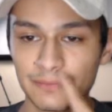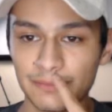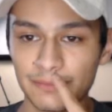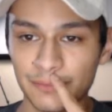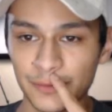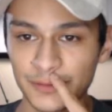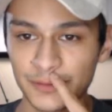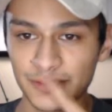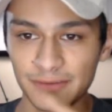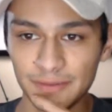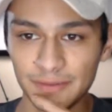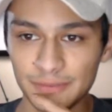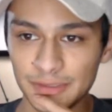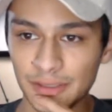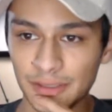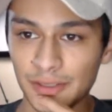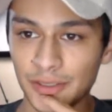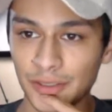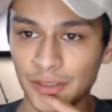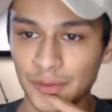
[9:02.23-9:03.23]
most of them
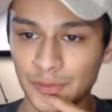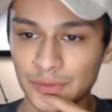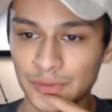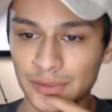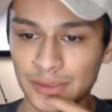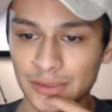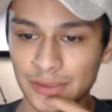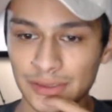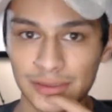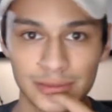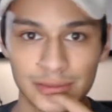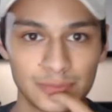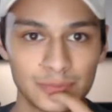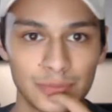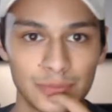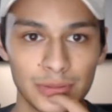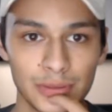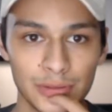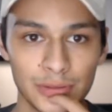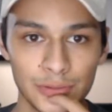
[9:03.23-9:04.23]
are using this
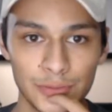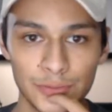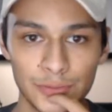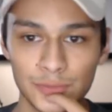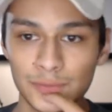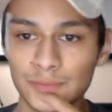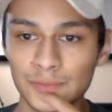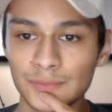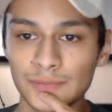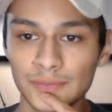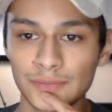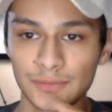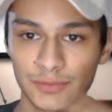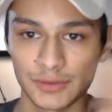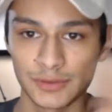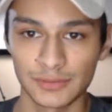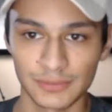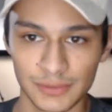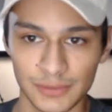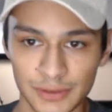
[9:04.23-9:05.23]
blue.
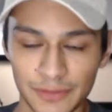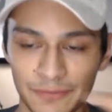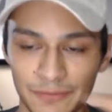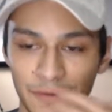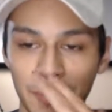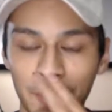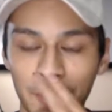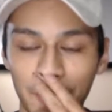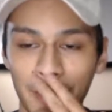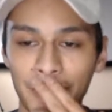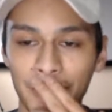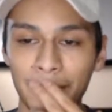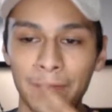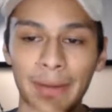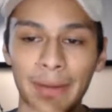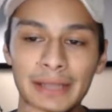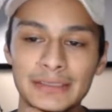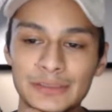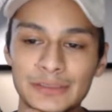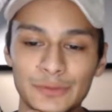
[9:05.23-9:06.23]
So if you're creating a
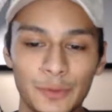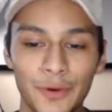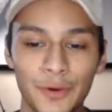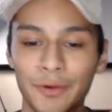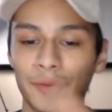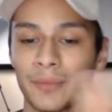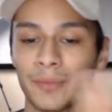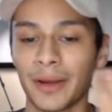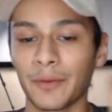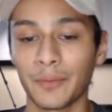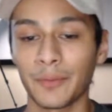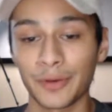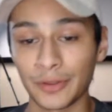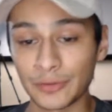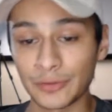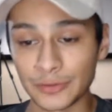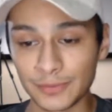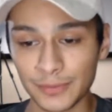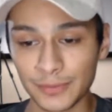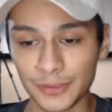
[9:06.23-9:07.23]
pet store, you might want to
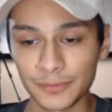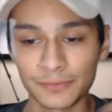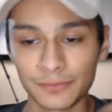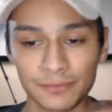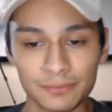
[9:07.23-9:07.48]
use blue.